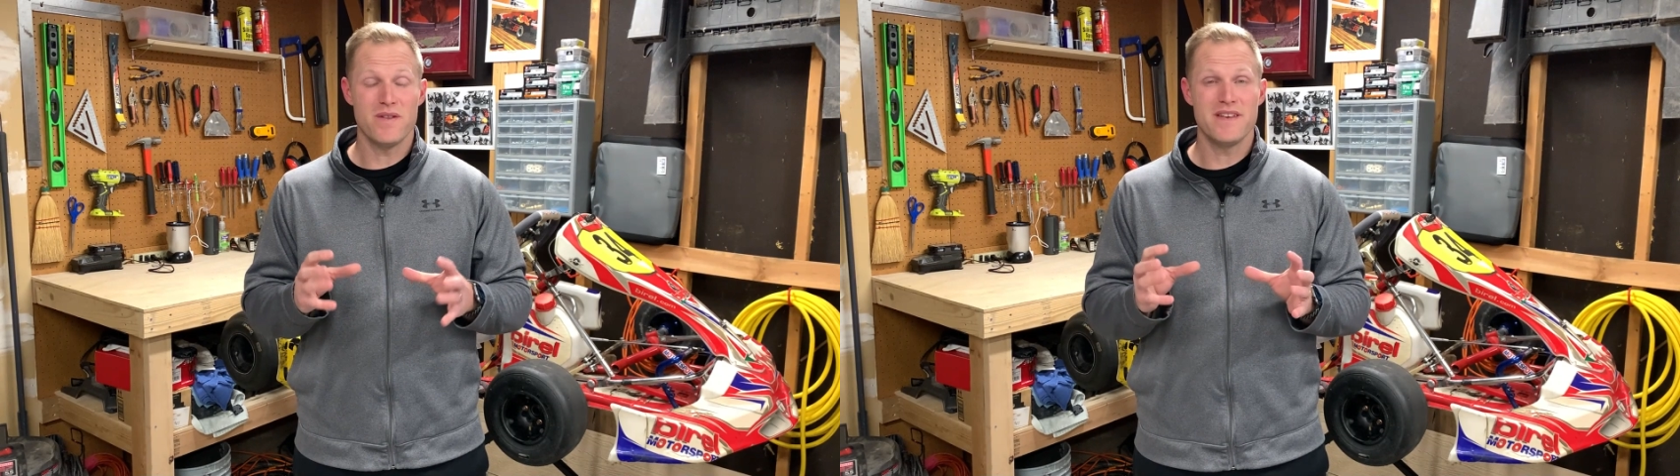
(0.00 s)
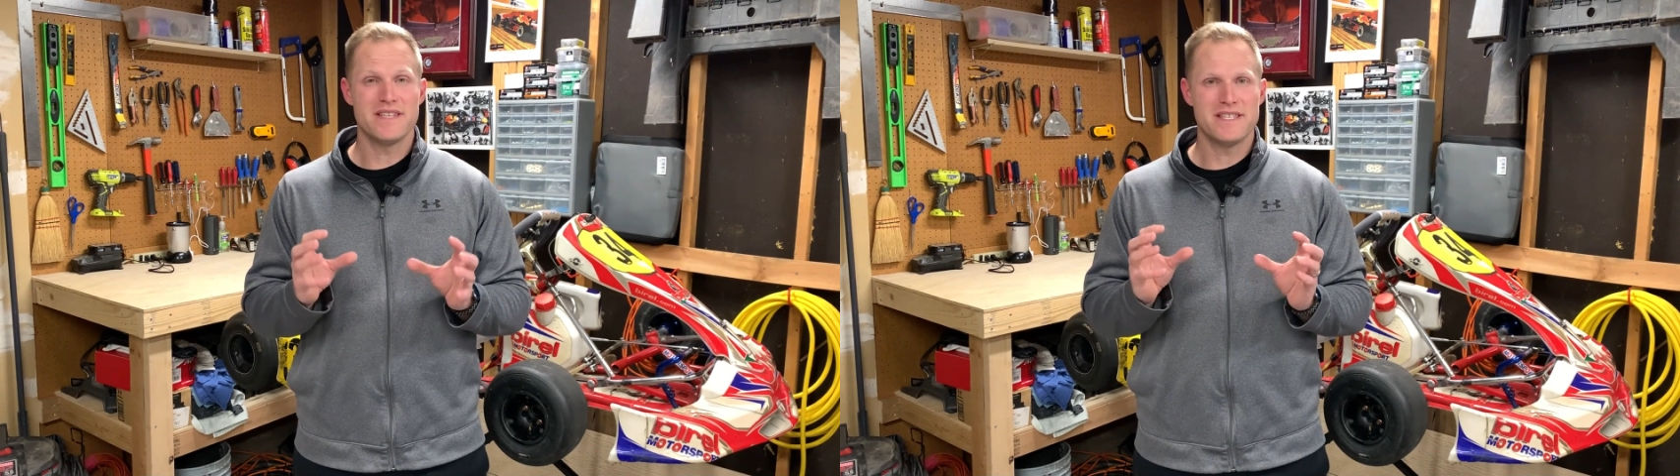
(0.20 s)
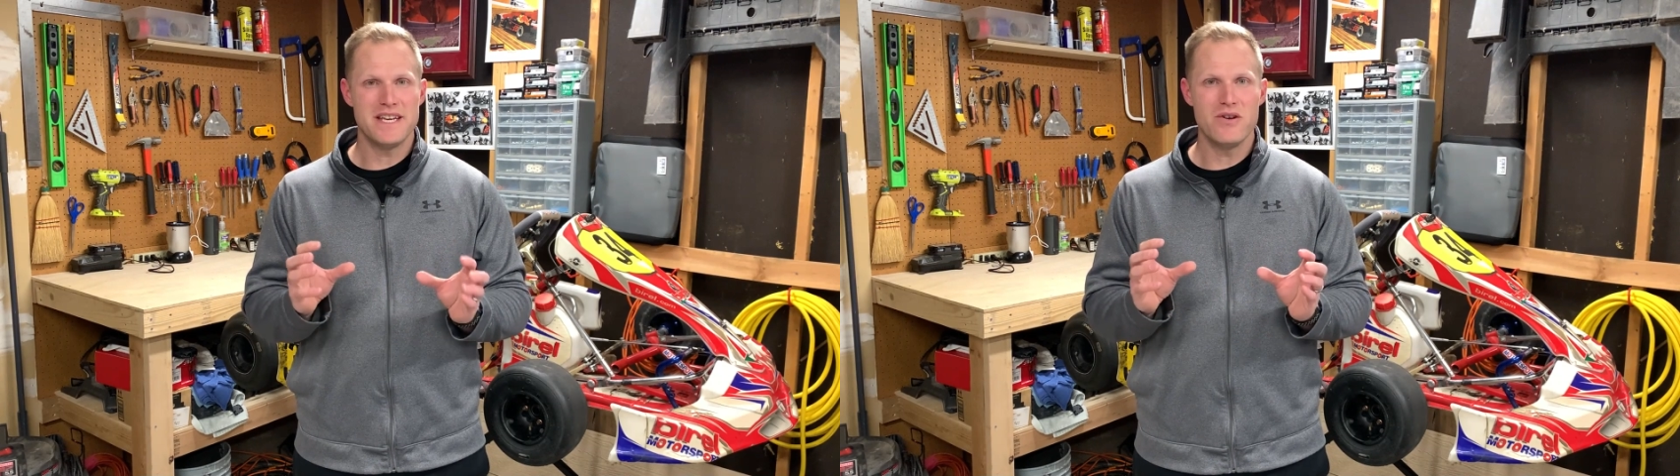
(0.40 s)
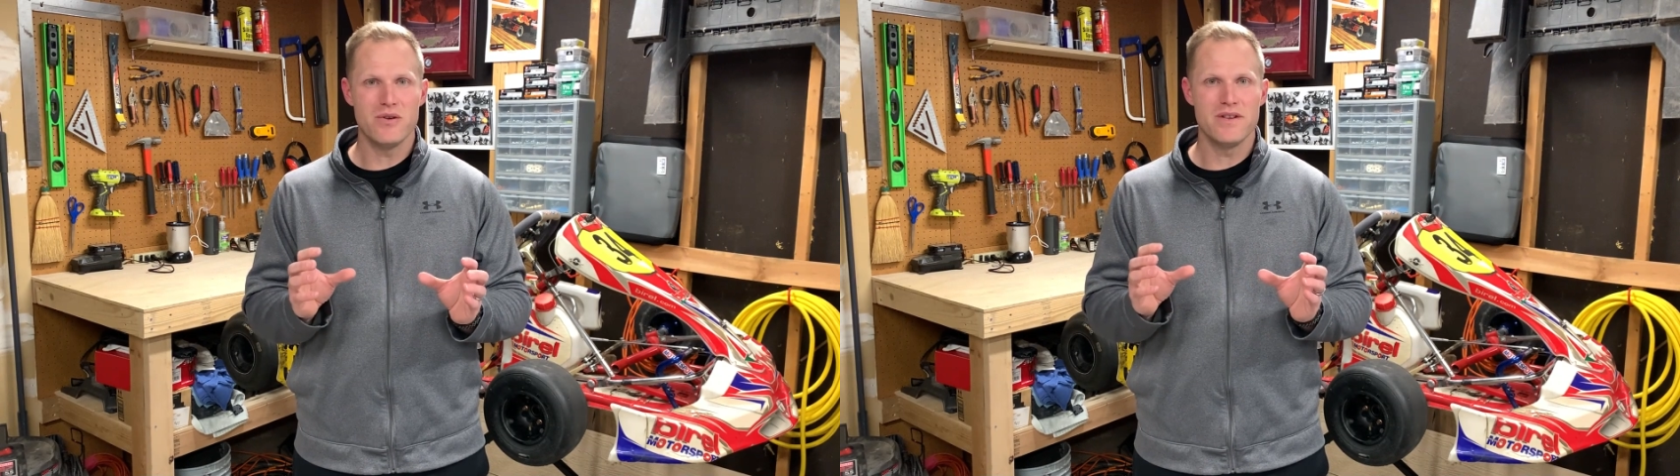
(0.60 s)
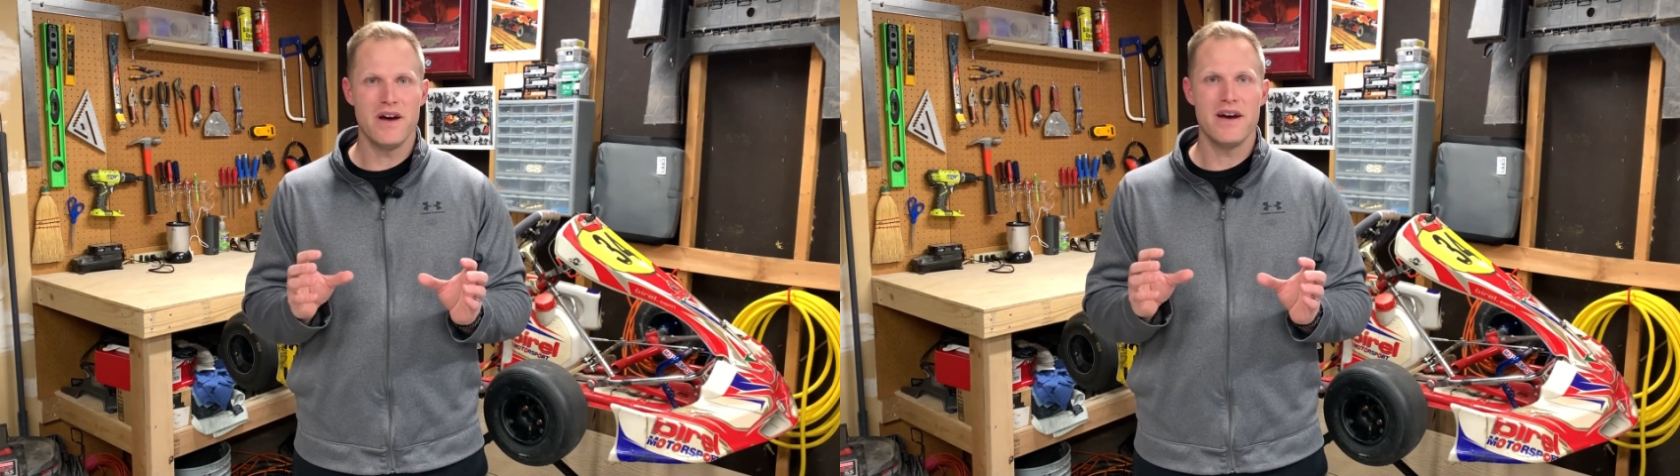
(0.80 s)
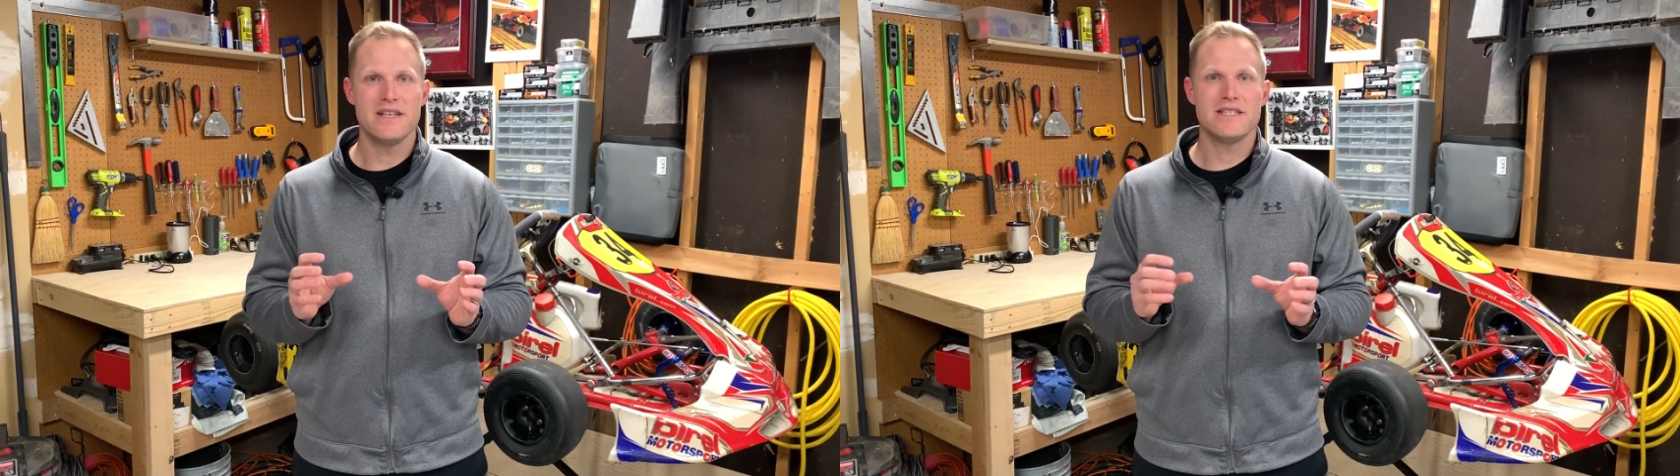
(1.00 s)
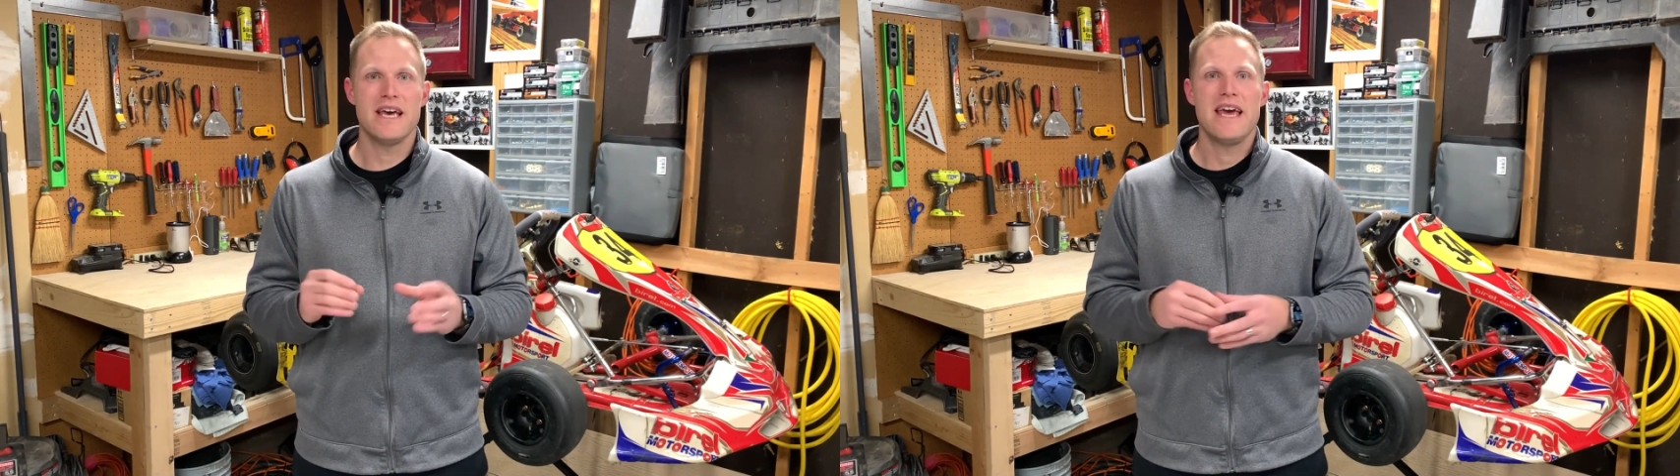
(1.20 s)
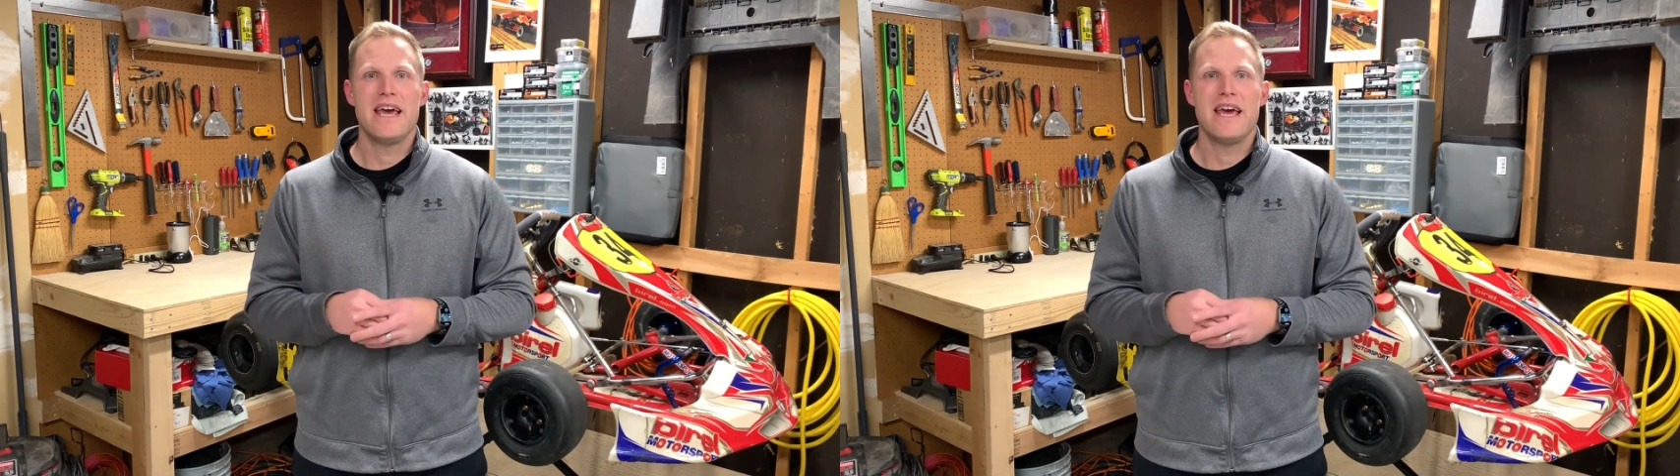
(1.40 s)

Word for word: what this seal does,